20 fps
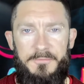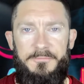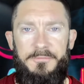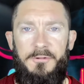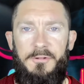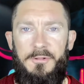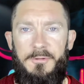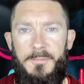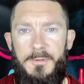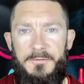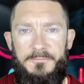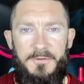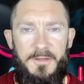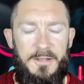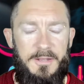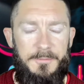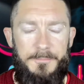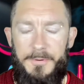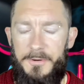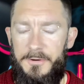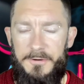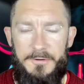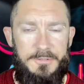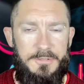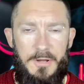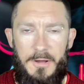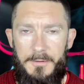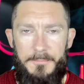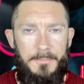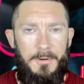following me for any period of
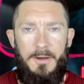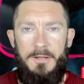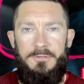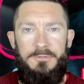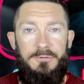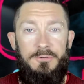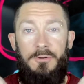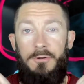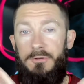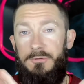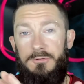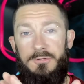time, I do not do